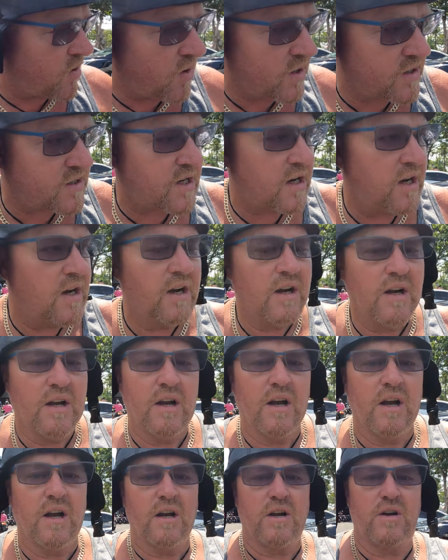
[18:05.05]
nice,
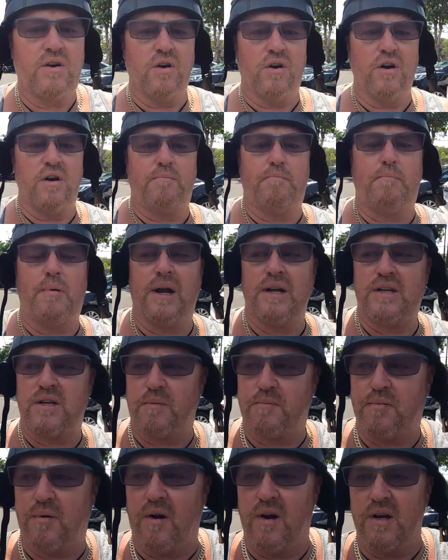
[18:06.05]
good budget
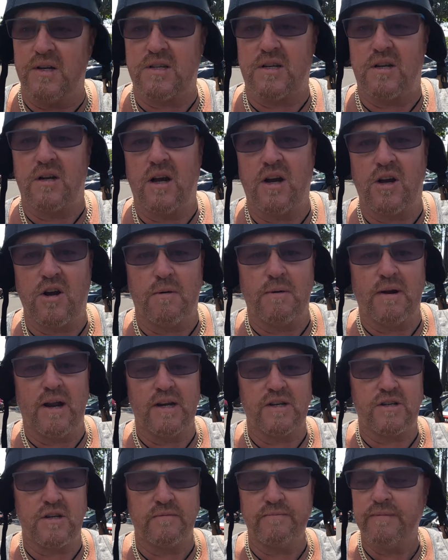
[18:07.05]
price
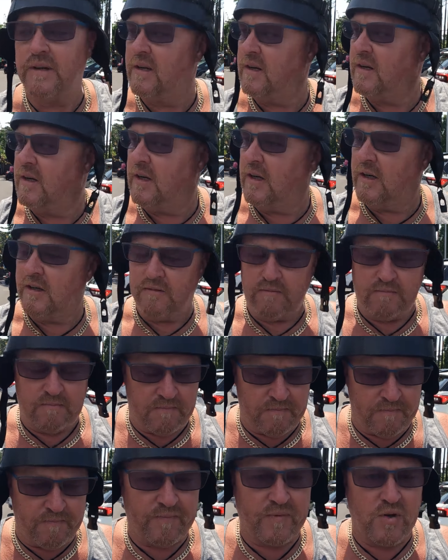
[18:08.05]
accommodation,
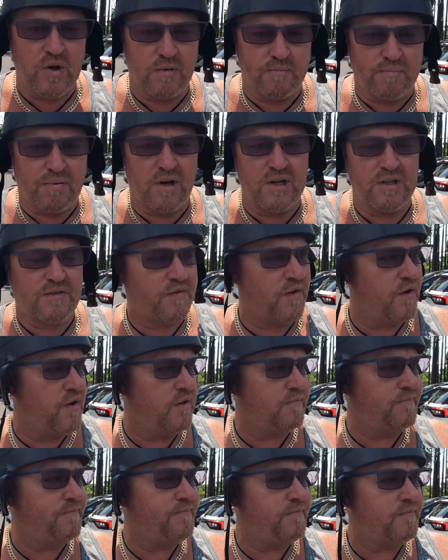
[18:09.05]
good price
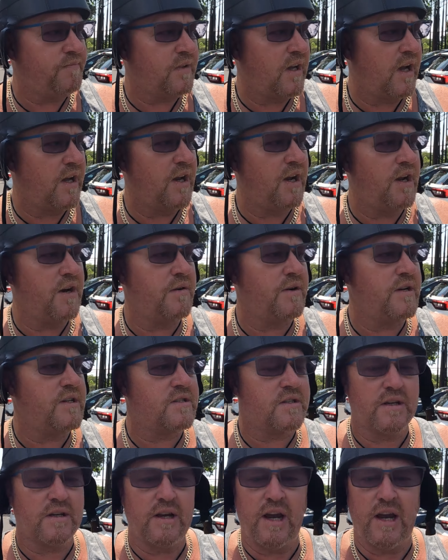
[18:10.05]
food and
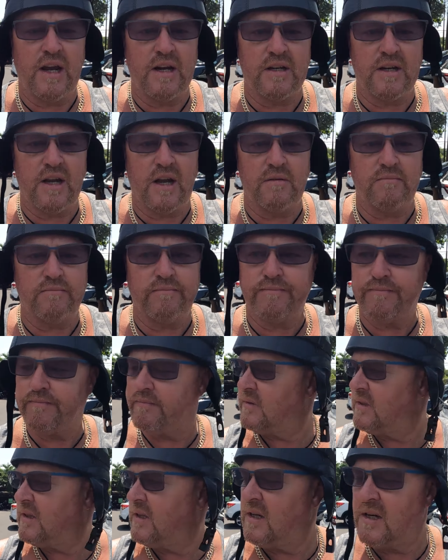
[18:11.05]
eateries, and
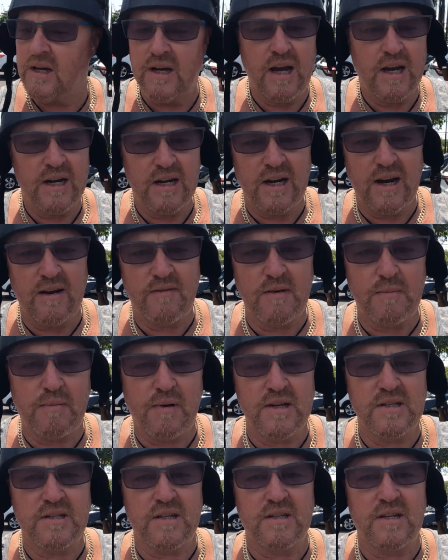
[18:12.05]
a lovely
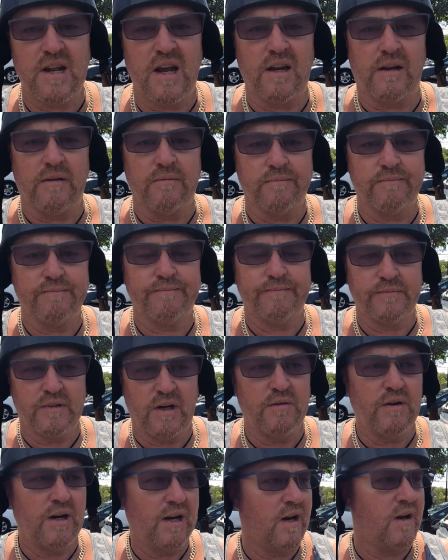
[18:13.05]
place to stay. I
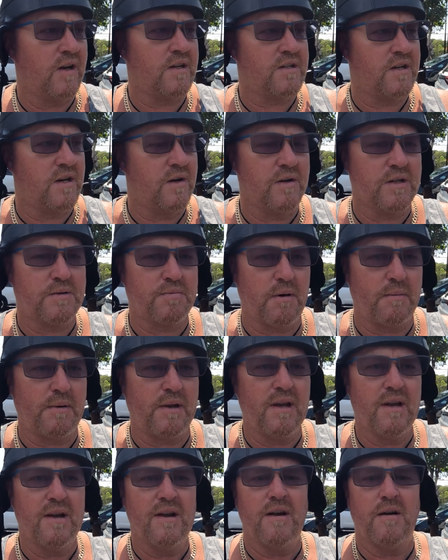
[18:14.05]
really like Sindu. It's probably
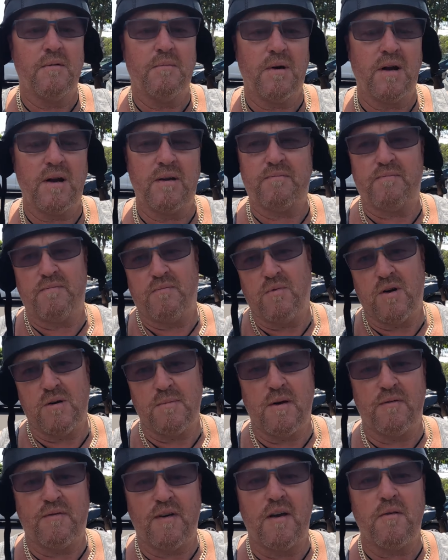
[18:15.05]
one of
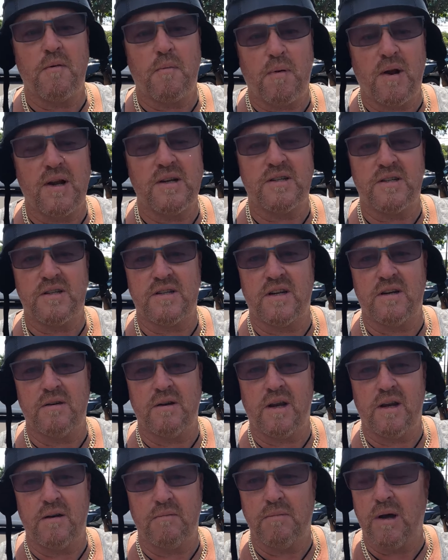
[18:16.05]
my favourite places
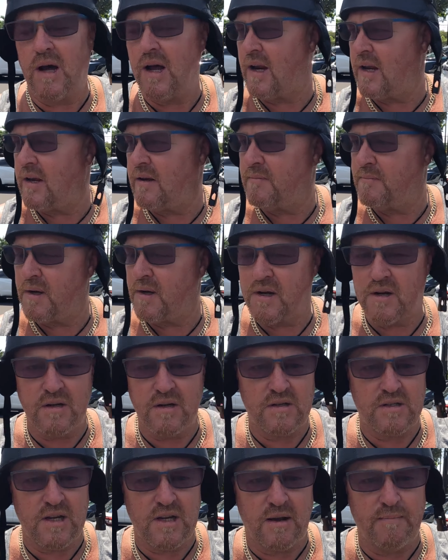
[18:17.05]
in Bali,
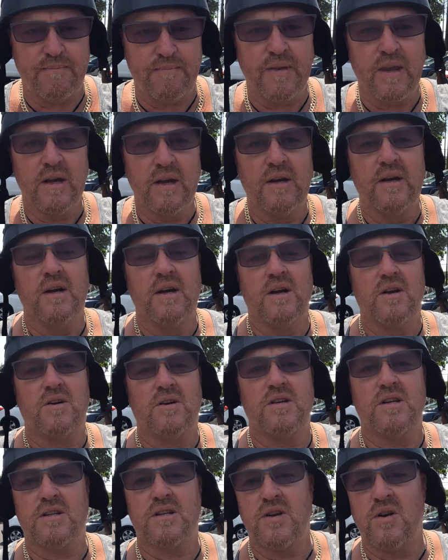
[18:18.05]
because
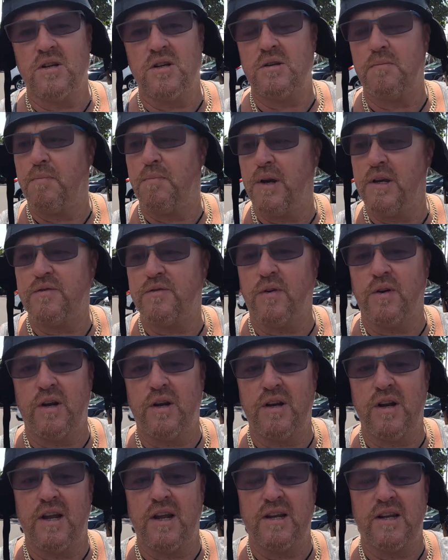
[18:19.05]
it's nice and peaceful,
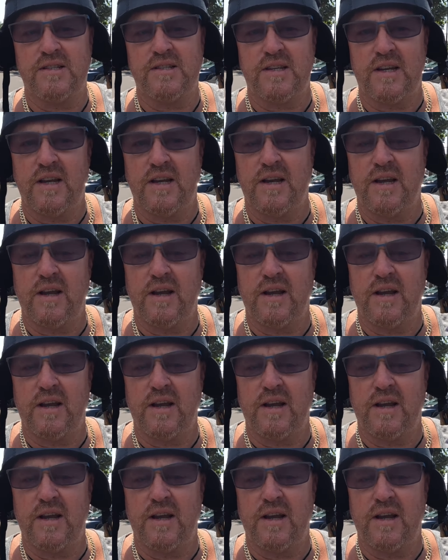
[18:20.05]
and it's